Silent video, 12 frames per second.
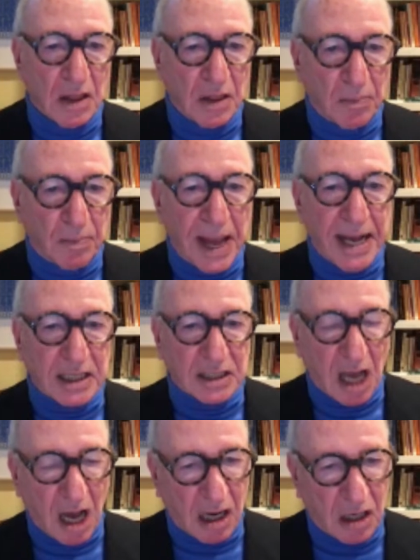The banks
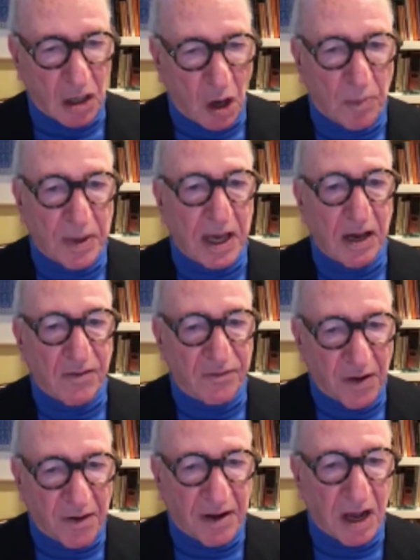are lobbying
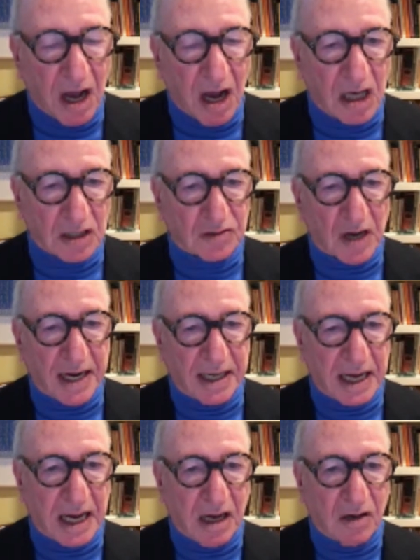very hard right
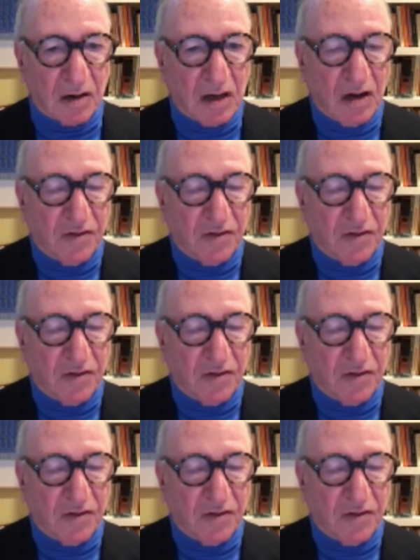now